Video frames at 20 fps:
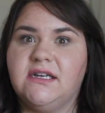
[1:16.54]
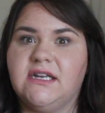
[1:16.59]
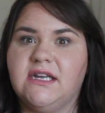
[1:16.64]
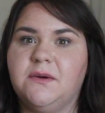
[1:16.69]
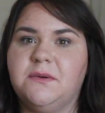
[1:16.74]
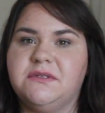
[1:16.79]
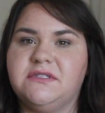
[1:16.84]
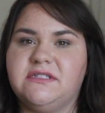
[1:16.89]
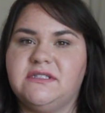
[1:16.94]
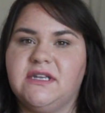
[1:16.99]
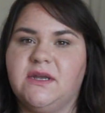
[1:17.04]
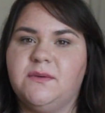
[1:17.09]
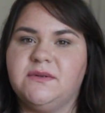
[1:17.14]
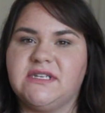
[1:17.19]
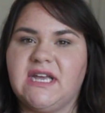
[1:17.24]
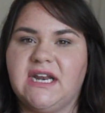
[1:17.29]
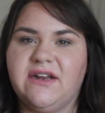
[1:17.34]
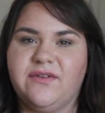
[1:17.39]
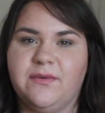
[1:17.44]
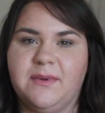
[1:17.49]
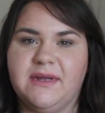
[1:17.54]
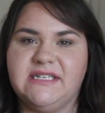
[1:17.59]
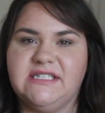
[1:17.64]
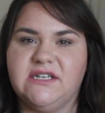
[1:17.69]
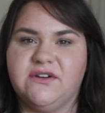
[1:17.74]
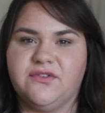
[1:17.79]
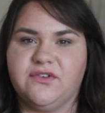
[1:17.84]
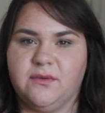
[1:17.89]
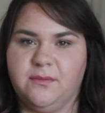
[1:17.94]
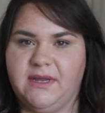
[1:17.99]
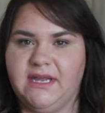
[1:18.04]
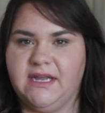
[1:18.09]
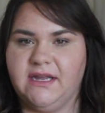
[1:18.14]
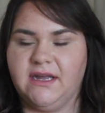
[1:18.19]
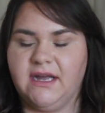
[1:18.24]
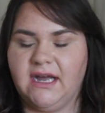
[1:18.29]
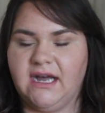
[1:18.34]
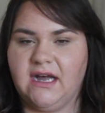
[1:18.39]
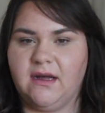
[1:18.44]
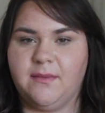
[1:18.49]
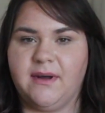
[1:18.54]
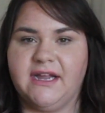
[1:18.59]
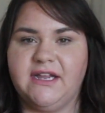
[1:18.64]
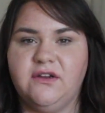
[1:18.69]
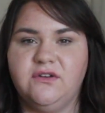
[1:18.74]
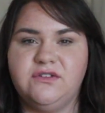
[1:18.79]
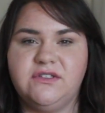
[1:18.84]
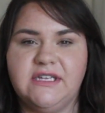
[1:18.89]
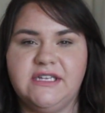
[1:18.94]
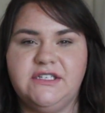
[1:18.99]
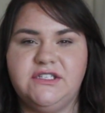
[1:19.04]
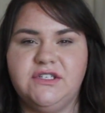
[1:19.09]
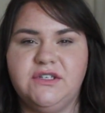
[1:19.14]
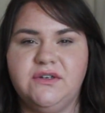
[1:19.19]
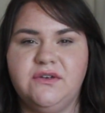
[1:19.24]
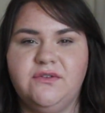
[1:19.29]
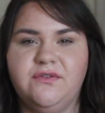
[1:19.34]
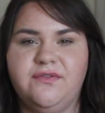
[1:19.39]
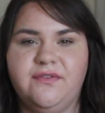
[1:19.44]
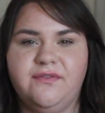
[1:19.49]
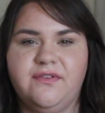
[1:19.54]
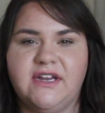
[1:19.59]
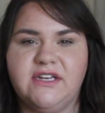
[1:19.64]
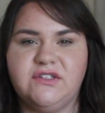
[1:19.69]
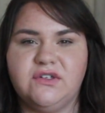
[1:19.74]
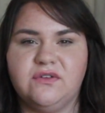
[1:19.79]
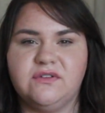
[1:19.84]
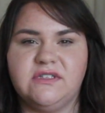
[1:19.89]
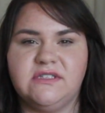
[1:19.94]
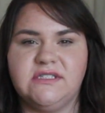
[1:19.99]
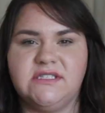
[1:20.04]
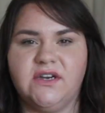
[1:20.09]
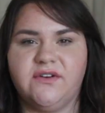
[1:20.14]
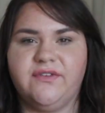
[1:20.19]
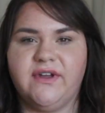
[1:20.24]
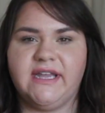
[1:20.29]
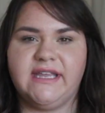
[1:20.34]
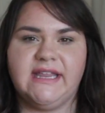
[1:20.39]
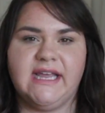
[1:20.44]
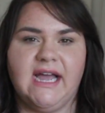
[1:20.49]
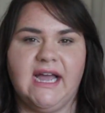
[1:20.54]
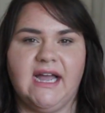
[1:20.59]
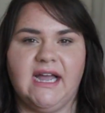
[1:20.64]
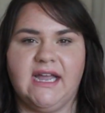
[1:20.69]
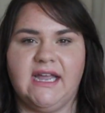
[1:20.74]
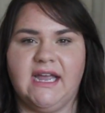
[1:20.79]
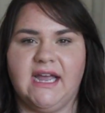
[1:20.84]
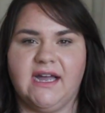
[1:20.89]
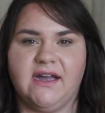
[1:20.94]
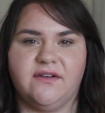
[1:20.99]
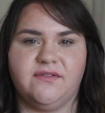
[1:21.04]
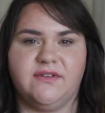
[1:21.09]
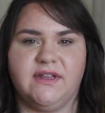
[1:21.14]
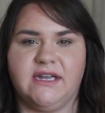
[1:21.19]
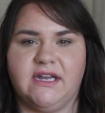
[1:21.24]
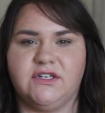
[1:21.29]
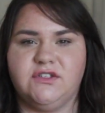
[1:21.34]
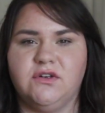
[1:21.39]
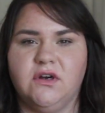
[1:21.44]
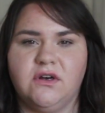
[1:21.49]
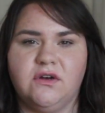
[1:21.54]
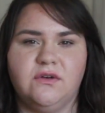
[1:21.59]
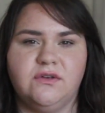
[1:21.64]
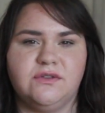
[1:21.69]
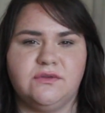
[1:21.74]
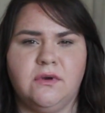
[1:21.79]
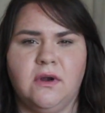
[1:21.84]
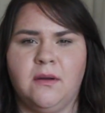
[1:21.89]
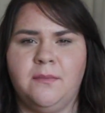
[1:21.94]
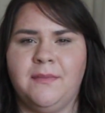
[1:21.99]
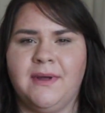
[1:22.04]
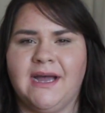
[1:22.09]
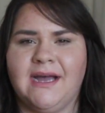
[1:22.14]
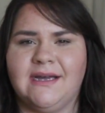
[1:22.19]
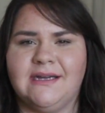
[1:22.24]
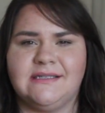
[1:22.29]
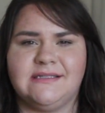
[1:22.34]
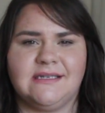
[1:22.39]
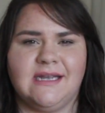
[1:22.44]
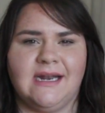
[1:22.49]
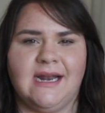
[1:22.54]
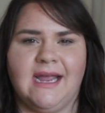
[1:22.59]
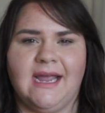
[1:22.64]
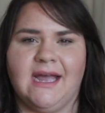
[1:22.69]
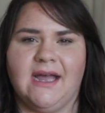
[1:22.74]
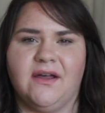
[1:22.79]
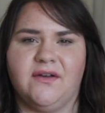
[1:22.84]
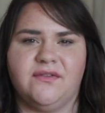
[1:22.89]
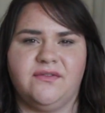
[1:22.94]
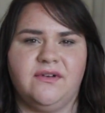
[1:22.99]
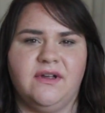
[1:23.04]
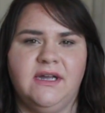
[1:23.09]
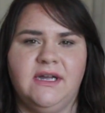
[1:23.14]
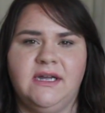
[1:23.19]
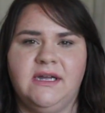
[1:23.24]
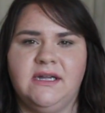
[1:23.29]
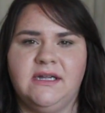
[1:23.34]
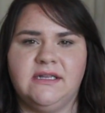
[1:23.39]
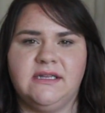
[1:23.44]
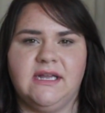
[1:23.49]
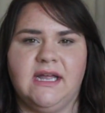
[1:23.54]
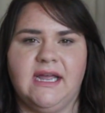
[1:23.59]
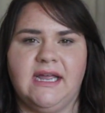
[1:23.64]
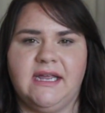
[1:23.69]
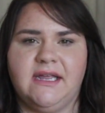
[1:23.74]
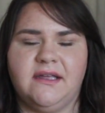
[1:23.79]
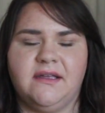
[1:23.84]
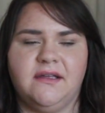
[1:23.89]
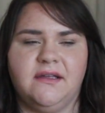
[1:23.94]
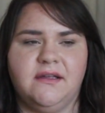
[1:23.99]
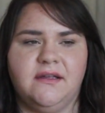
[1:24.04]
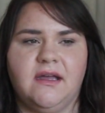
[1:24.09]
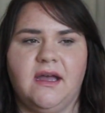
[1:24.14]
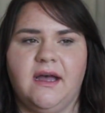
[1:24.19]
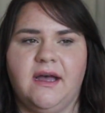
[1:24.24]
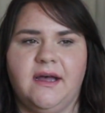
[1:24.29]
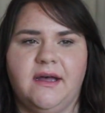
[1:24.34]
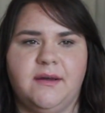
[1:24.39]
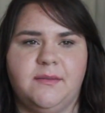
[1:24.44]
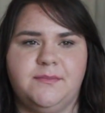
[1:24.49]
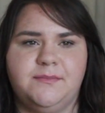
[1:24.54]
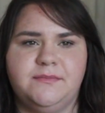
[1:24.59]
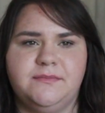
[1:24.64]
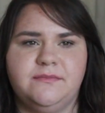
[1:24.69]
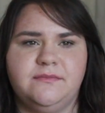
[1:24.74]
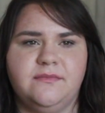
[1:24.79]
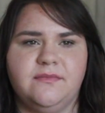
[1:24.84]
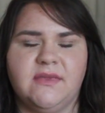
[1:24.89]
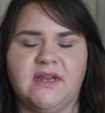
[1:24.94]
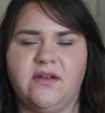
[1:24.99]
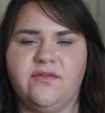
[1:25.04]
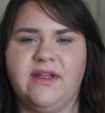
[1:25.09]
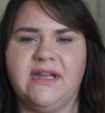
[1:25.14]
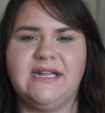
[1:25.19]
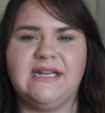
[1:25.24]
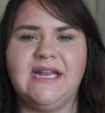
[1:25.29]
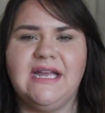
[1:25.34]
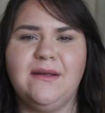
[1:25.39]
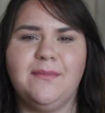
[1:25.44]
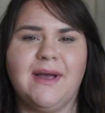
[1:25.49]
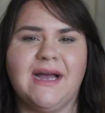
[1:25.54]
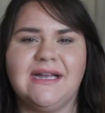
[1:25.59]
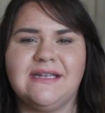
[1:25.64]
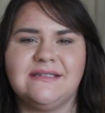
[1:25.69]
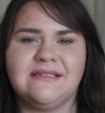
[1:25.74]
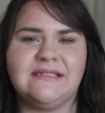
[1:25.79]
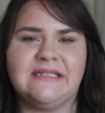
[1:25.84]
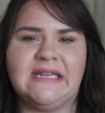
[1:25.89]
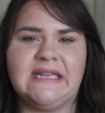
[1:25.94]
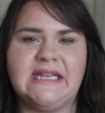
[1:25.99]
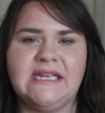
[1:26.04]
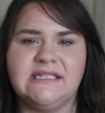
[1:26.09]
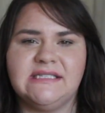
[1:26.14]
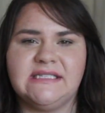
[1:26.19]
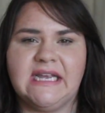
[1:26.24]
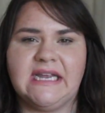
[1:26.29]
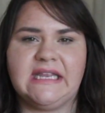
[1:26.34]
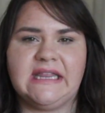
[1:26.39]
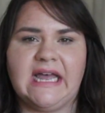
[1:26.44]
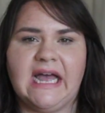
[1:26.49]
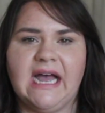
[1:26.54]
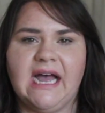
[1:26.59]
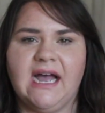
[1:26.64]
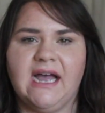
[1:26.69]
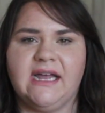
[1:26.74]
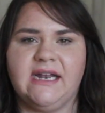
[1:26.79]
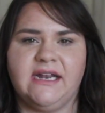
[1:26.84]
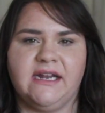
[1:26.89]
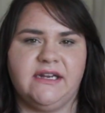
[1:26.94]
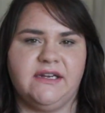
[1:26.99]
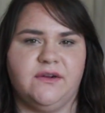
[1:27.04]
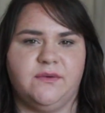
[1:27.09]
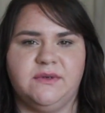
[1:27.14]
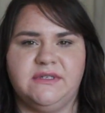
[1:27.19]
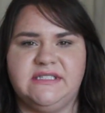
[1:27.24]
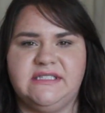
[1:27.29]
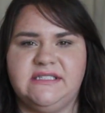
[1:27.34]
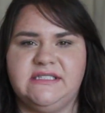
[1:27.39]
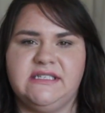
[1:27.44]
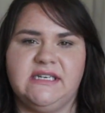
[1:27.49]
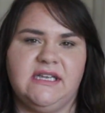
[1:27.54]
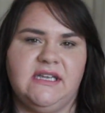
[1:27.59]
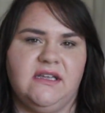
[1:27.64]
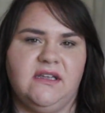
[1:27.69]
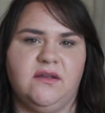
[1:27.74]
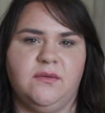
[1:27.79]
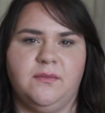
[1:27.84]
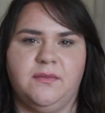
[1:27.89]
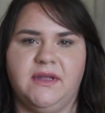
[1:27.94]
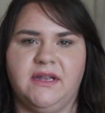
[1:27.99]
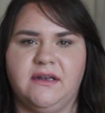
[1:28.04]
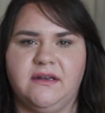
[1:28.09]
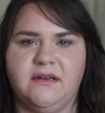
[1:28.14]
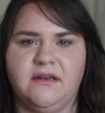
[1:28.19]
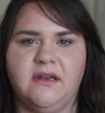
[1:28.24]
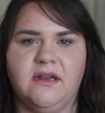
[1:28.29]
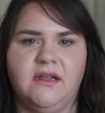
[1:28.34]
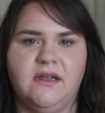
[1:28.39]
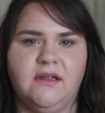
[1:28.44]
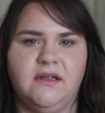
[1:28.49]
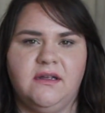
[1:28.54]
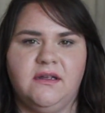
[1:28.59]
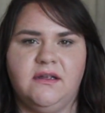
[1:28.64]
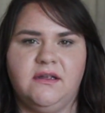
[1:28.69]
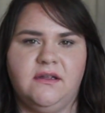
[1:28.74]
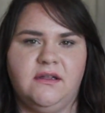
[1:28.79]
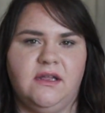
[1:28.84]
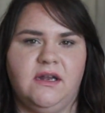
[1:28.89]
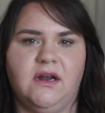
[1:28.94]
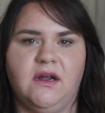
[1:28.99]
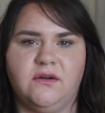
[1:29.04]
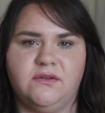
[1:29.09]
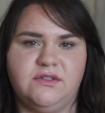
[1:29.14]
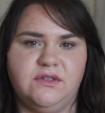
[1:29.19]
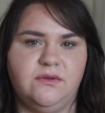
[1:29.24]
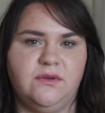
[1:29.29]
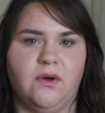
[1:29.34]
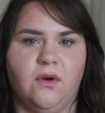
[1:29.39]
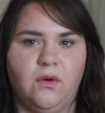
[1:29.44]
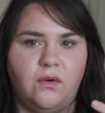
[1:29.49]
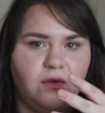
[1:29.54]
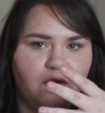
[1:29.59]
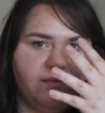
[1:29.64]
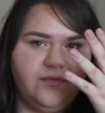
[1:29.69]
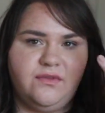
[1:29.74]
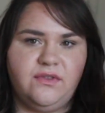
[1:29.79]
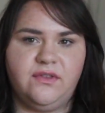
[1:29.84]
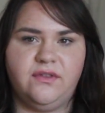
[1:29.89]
it was kind of a big deal for me. I usually do facials and stuff like that. I have like a charcoal scrub mask, and I have like clay masks and things like that, and I always steam and, you know, do the whole